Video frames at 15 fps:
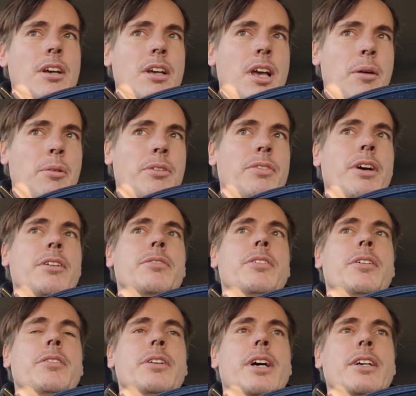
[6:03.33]
MX-5 is a
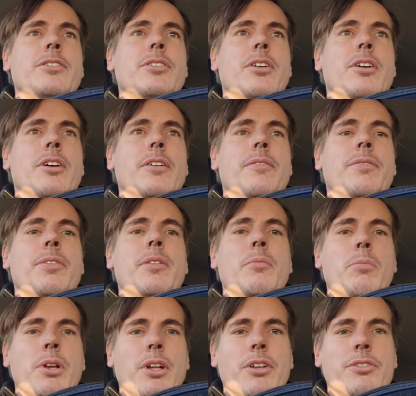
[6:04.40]
very nice car,
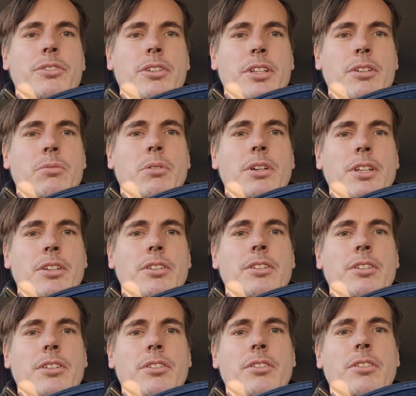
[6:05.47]
but also this one is.
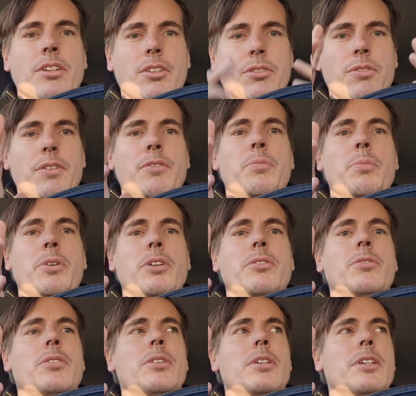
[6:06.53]
So this Swift Sport
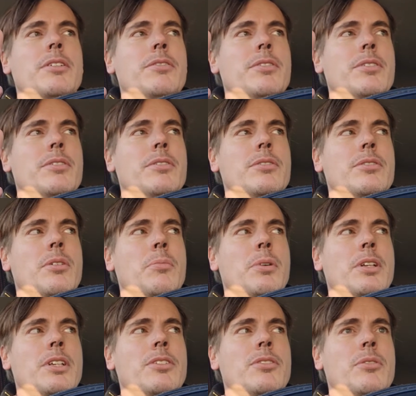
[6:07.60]
will give you some
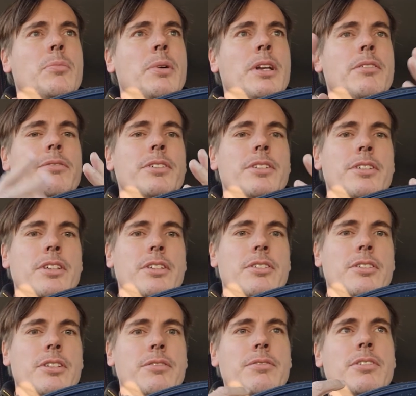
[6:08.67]
additional benefits at the
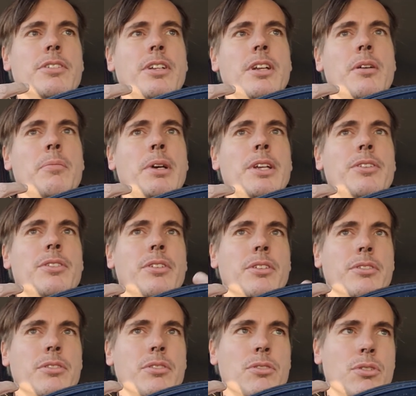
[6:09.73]
stiffness that I mentioned.
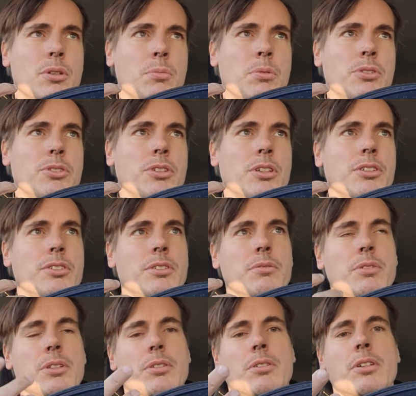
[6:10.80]
Also the turbocharging
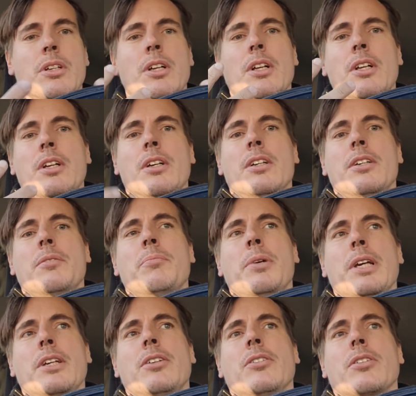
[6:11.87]
will
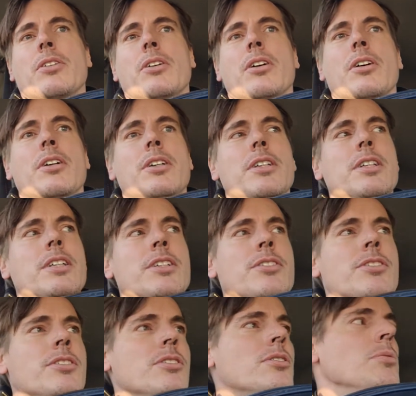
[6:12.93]
make your car
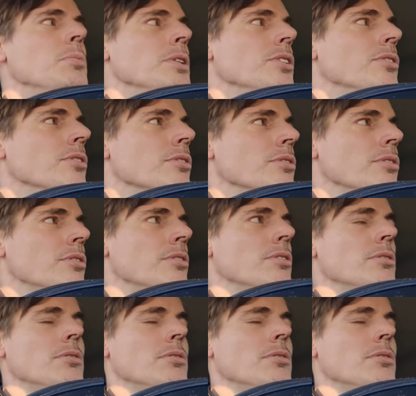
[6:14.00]
easier to be tuned.